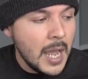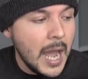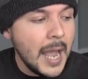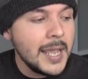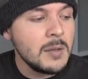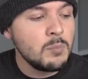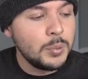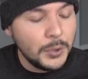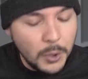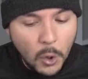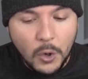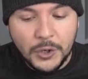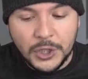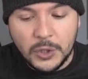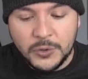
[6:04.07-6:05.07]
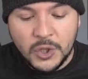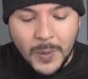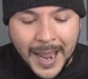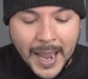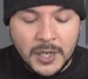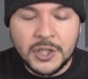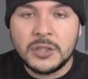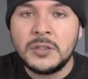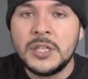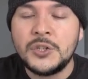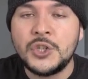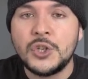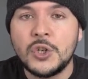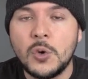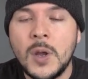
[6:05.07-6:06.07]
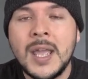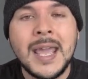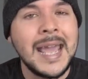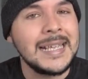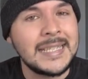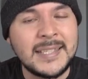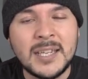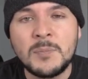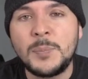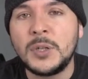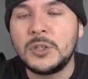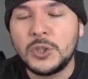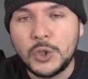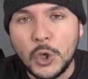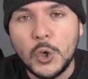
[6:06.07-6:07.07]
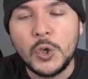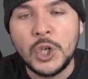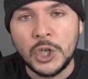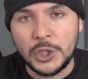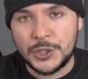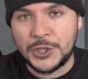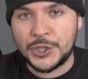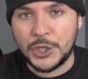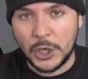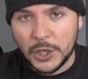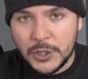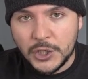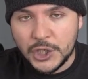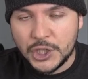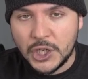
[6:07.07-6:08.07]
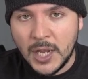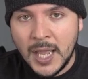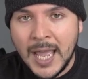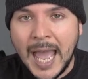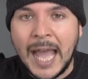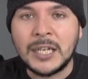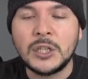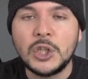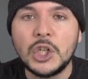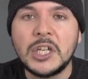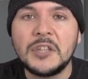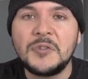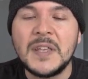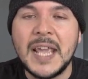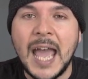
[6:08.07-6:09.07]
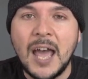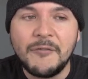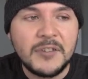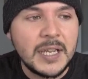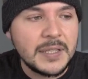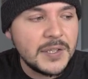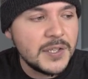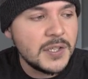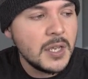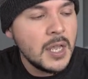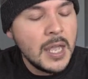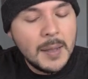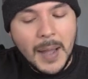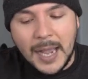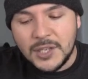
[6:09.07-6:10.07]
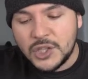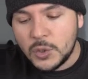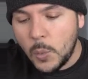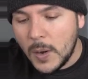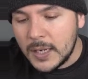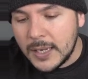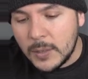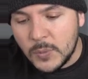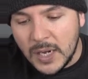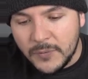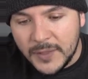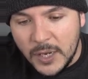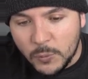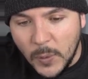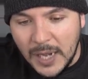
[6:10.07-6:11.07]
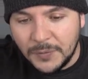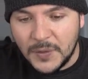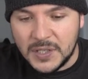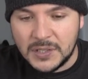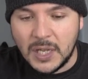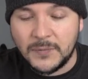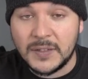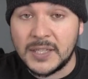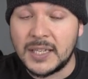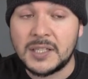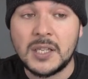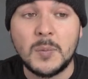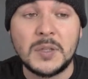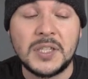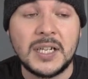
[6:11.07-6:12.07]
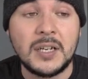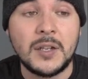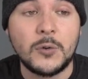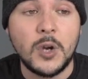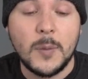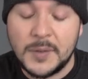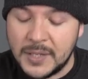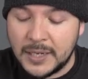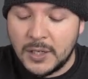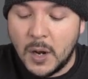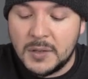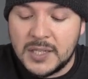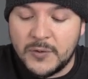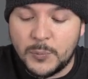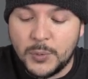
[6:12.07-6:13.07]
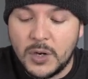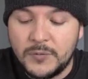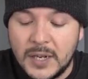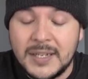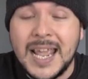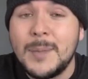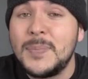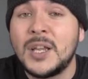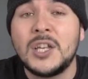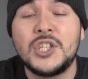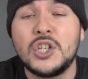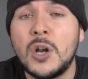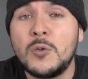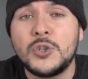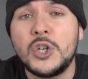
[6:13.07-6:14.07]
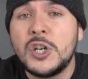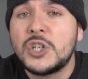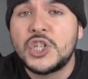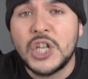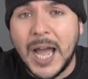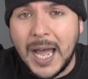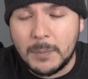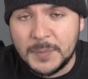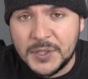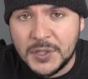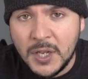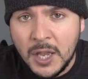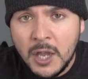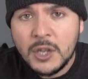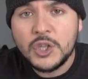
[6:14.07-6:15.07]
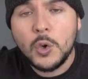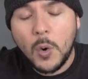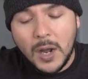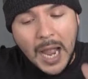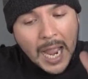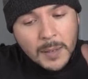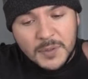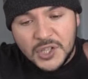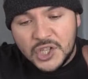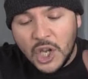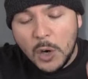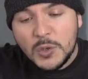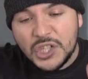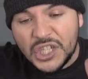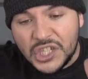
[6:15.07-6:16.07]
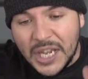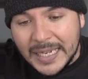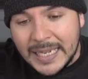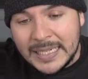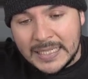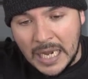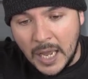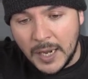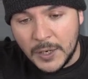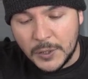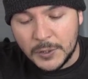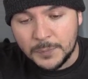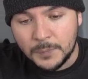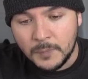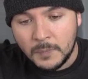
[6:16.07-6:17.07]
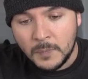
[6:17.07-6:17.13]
I implore you to actually do a simple Google search and look at the evidence. I swear to God, whenever they write this stuff, it's like someone sitting in their room and saying, no one's ever proved it. Yeah, because you don't do your jobs. I'm so sick and tired